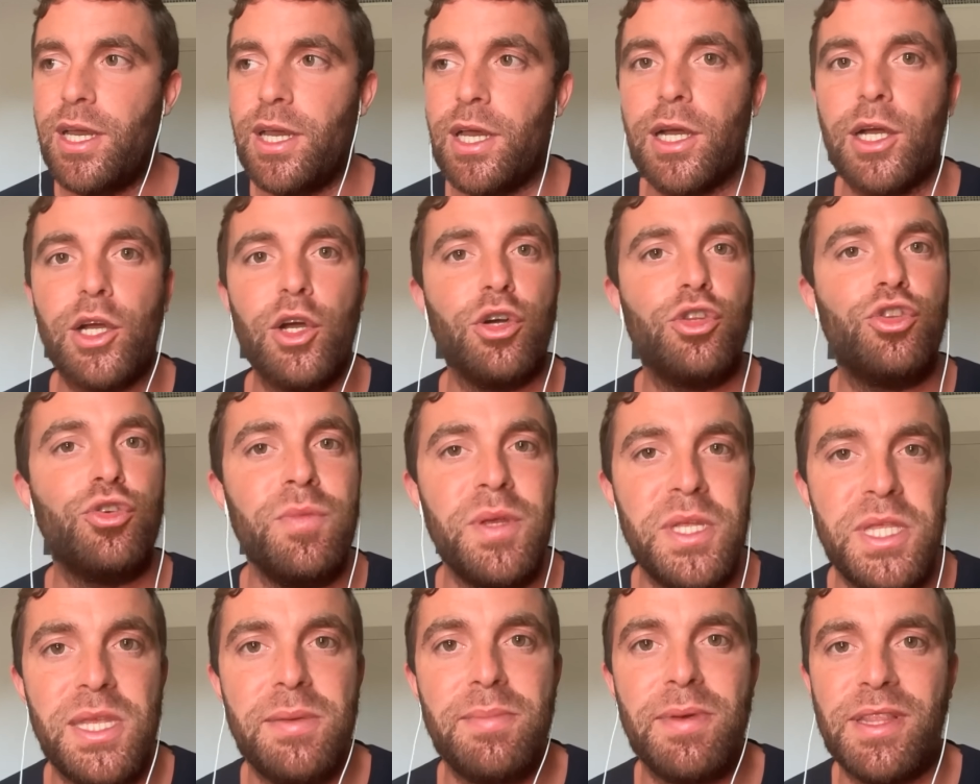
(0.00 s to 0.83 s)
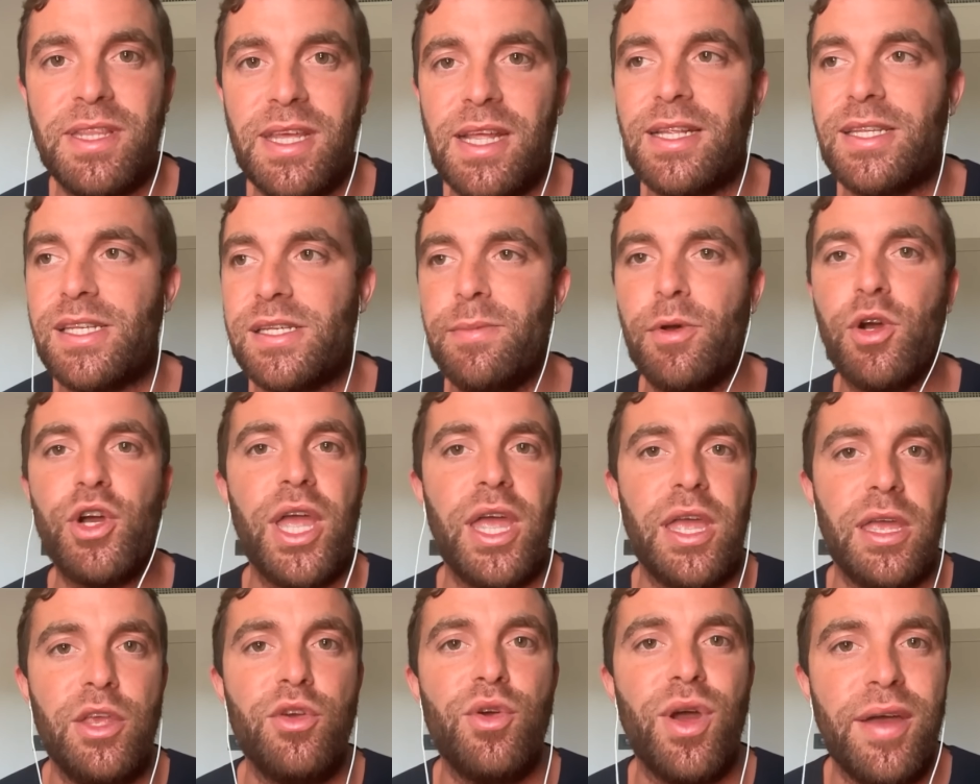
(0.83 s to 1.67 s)
go to meet him and tells him,
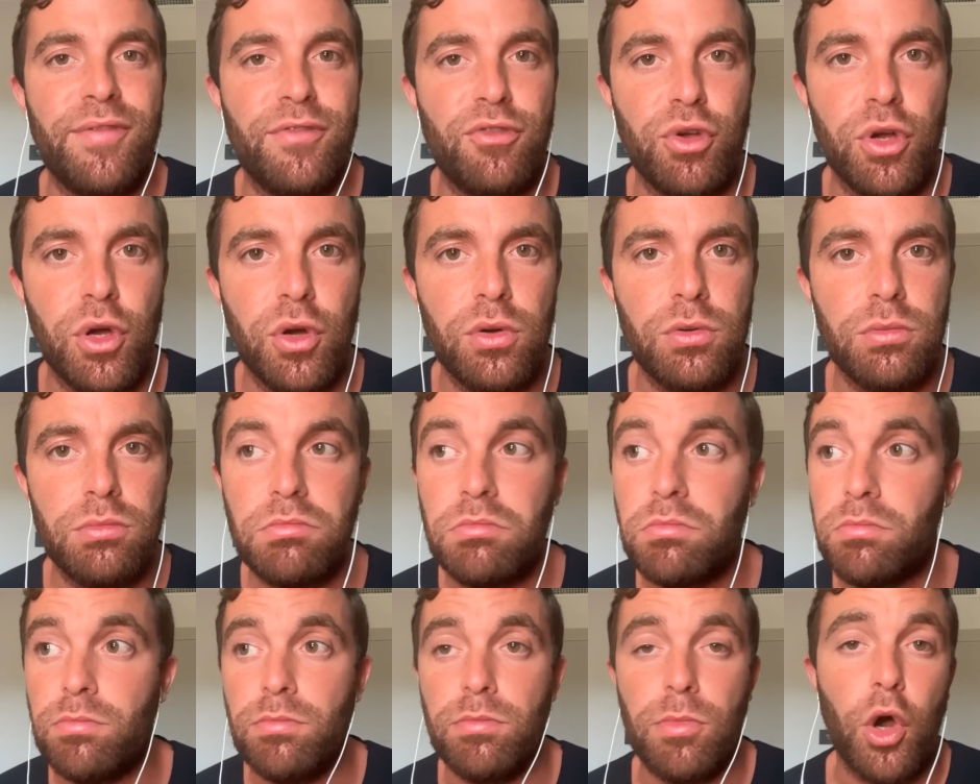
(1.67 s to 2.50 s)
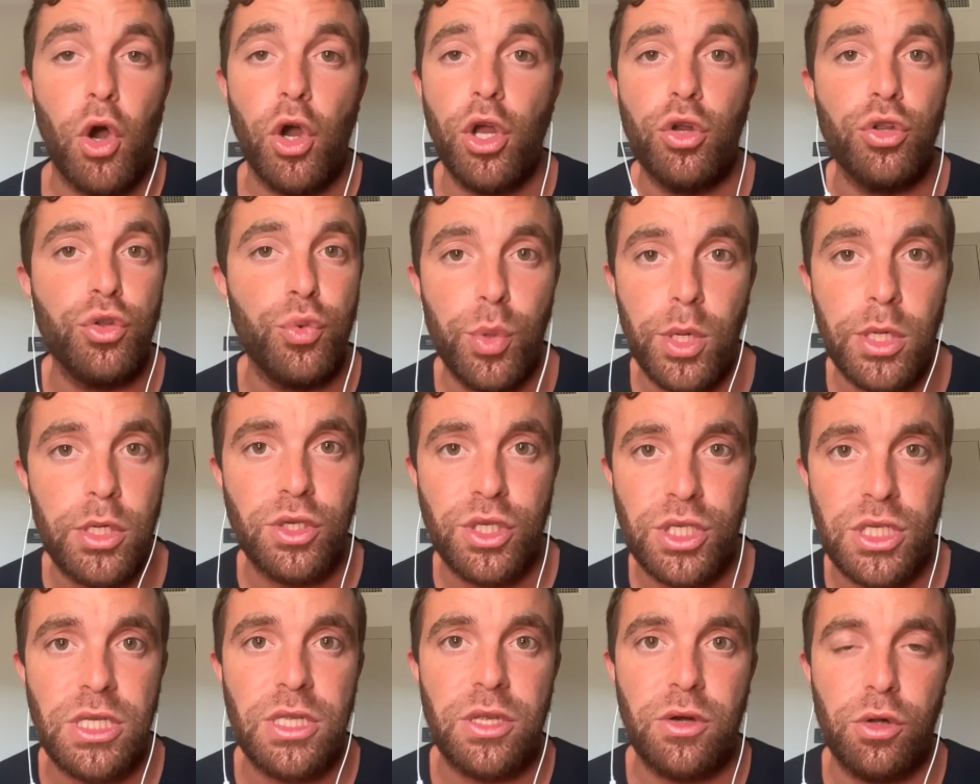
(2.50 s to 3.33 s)
okay, you have to go, Højlund will
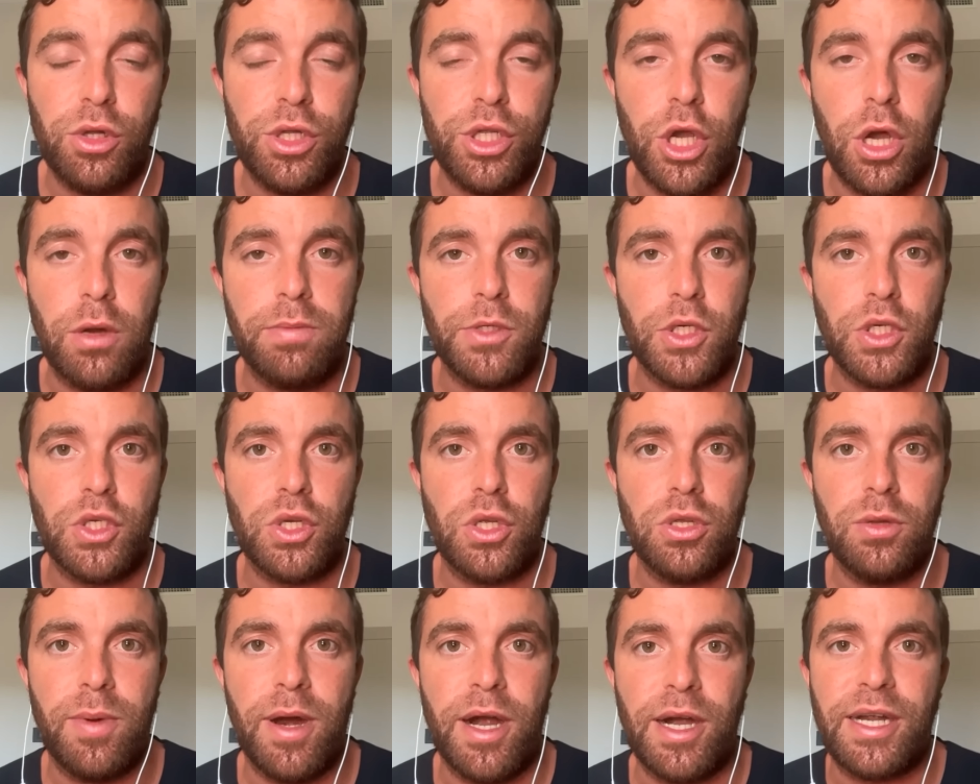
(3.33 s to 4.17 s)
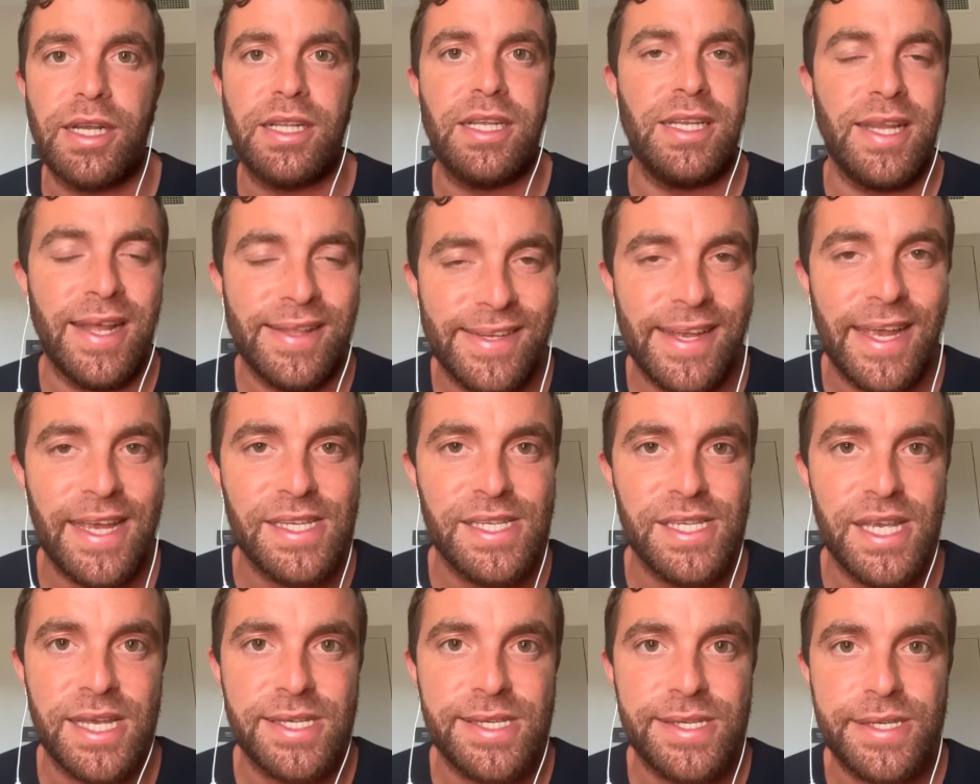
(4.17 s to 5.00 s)
consider all the options on the market. In that
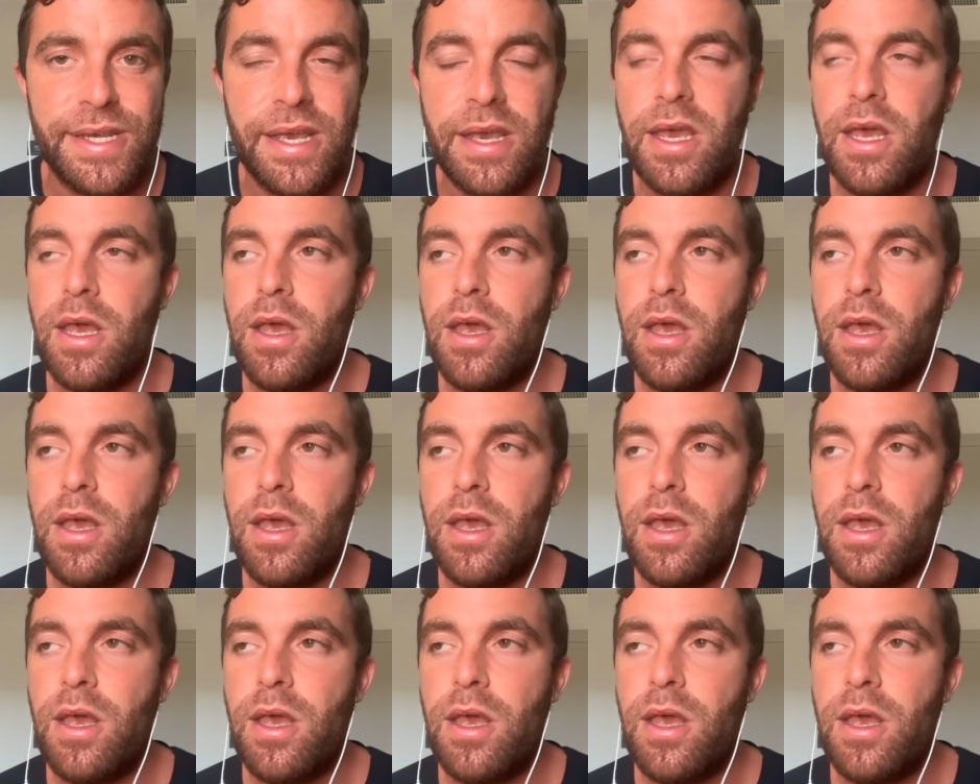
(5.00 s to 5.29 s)
case, yes.